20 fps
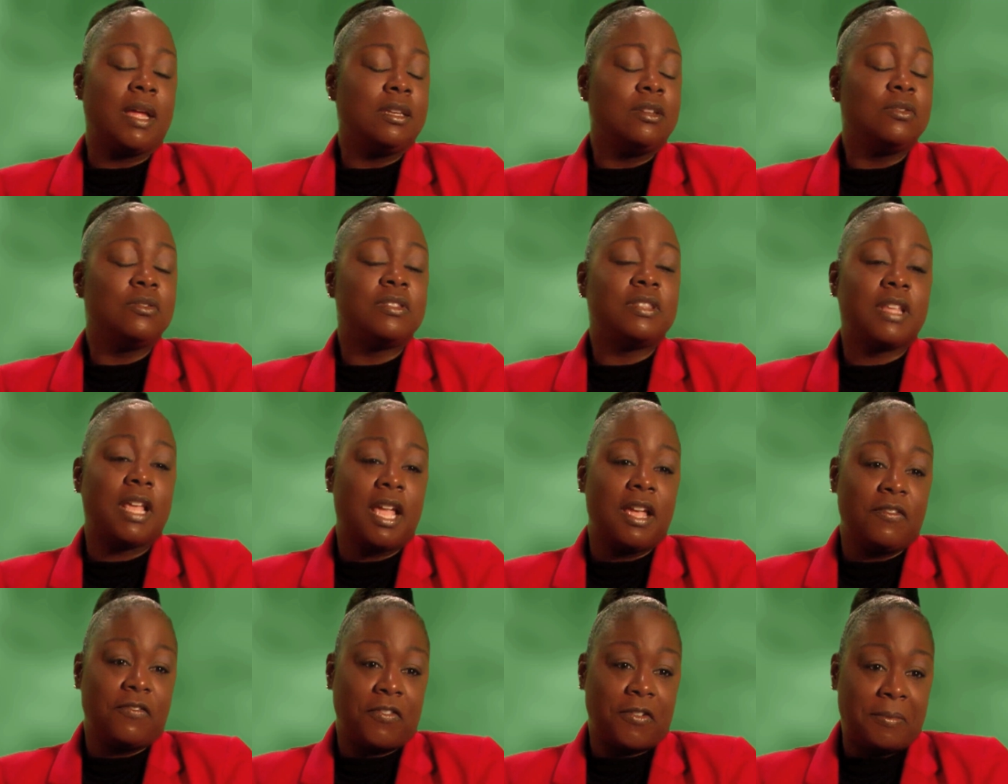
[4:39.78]
new
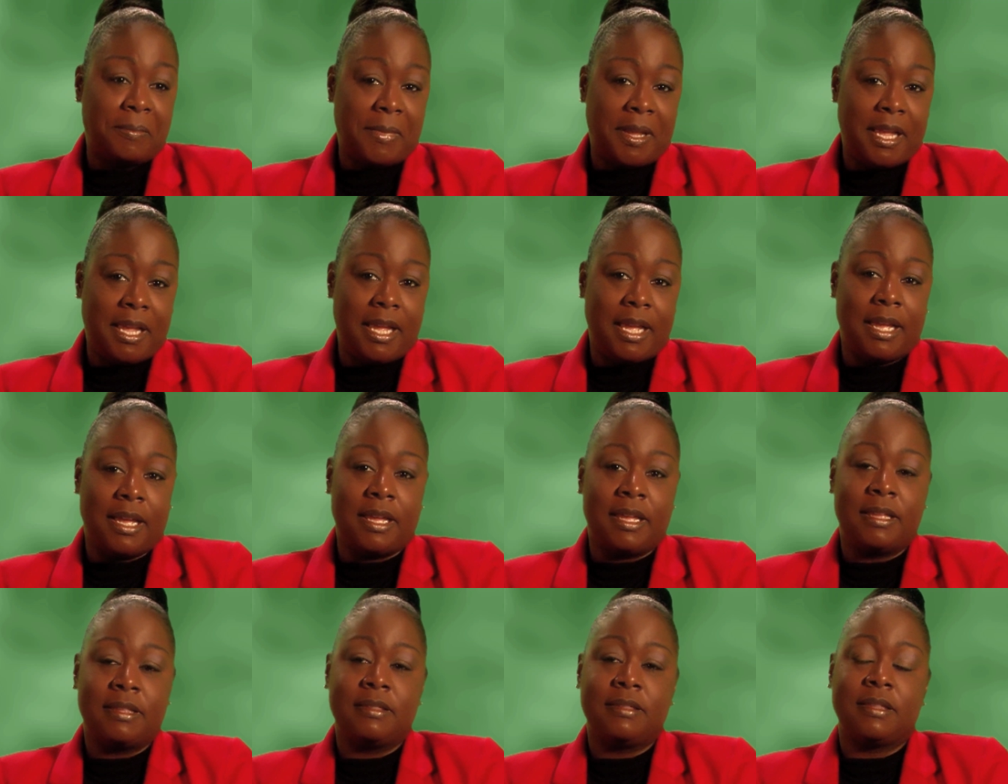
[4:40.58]
saying for me
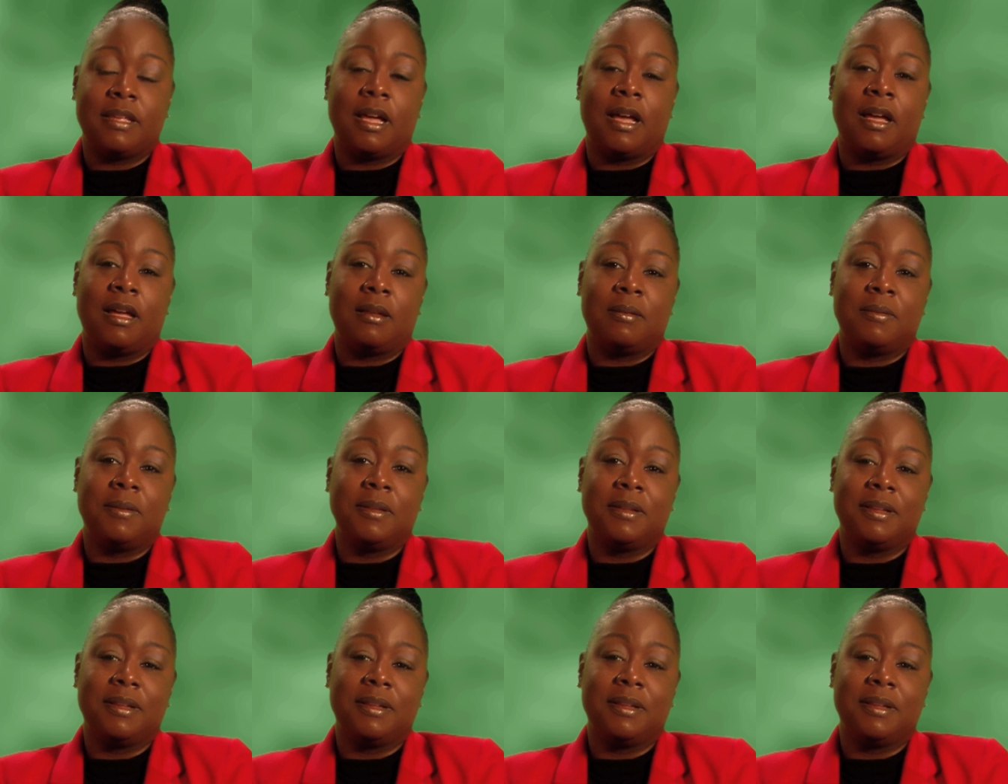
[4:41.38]
is uh,